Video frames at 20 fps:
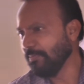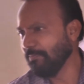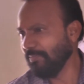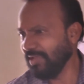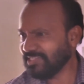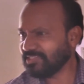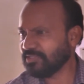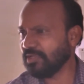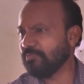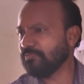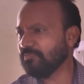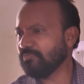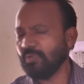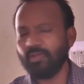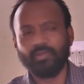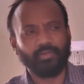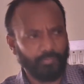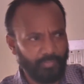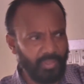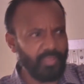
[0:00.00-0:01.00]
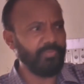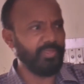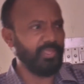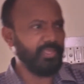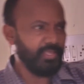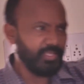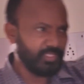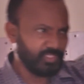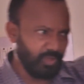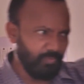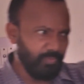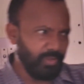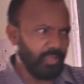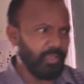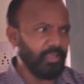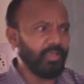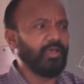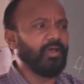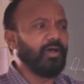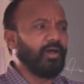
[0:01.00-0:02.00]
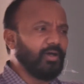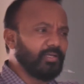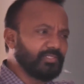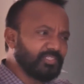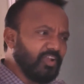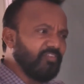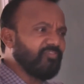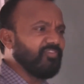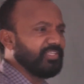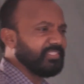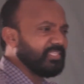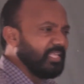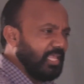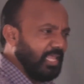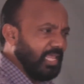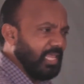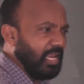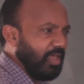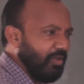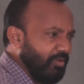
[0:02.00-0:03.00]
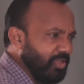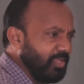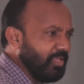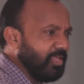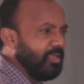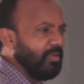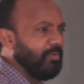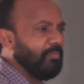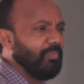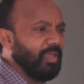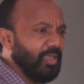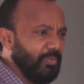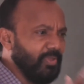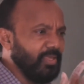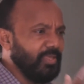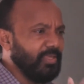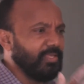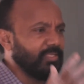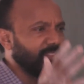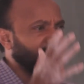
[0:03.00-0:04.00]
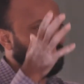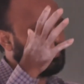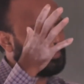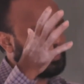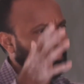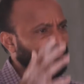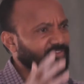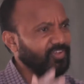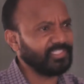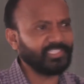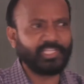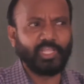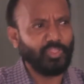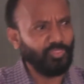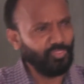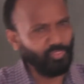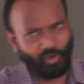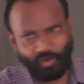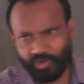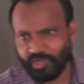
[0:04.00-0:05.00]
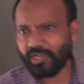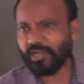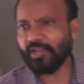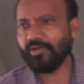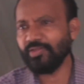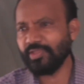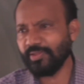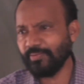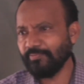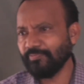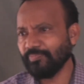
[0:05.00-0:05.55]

May some, maybe some uh, surface allowing, maybe some surface not allowing.